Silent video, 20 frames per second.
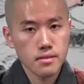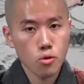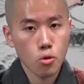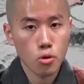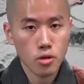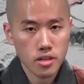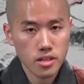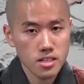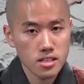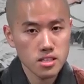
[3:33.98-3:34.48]

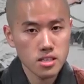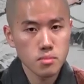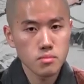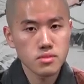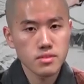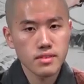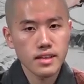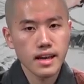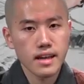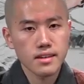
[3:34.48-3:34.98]

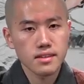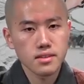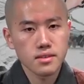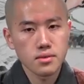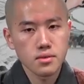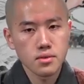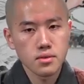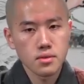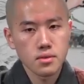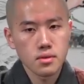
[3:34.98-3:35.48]
Organisms that
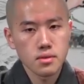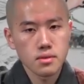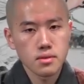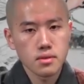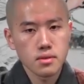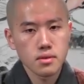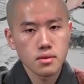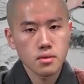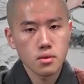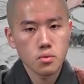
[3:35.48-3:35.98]

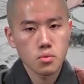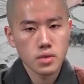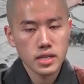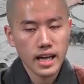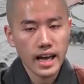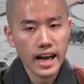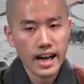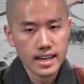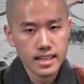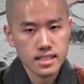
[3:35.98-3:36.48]

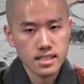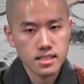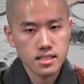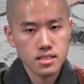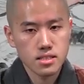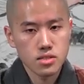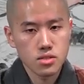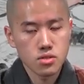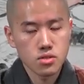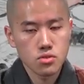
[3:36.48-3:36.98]
react
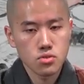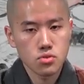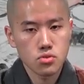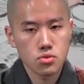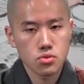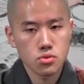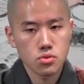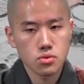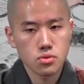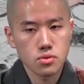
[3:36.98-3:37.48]

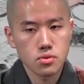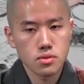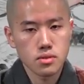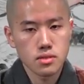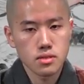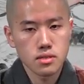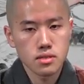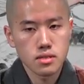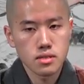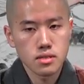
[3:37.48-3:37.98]
to
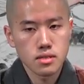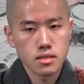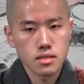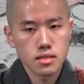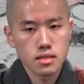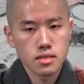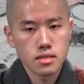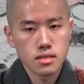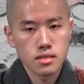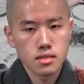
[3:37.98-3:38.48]

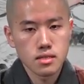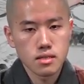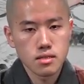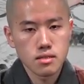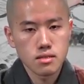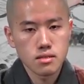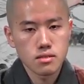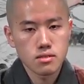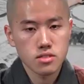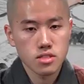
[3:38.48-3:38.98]

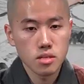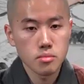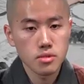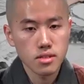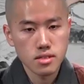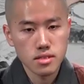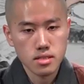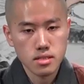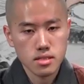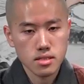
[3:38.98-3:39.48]

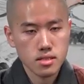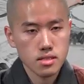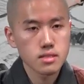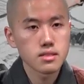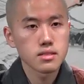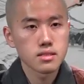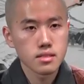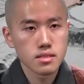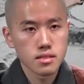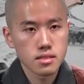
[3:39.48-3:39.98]
stimulus
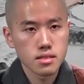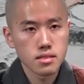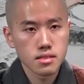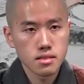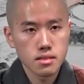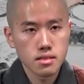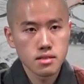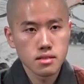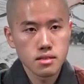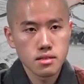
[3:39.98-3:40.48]

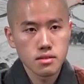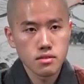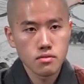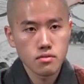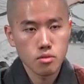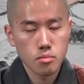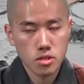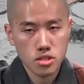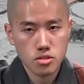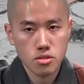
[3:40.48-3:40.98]

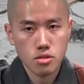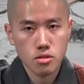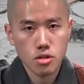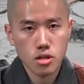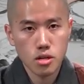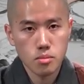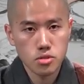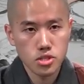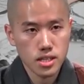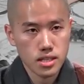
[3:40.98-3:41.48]
from external
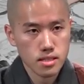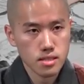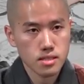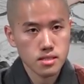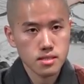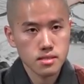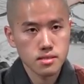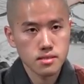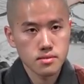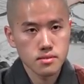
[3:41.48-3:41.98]

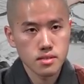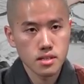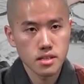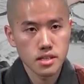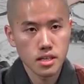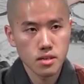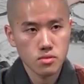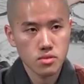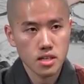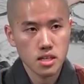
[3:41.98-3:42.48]
objects
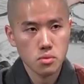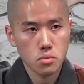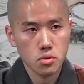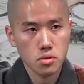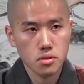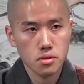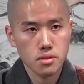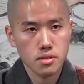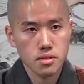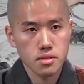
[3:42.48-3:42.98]
in the outside
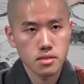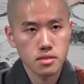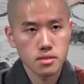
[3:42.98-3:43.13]
world.